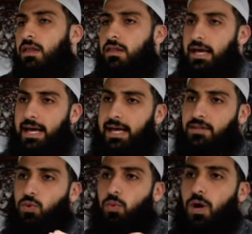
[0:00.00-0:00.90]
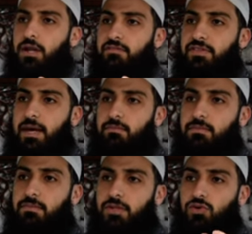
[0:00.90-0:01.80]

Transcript: that one of them, the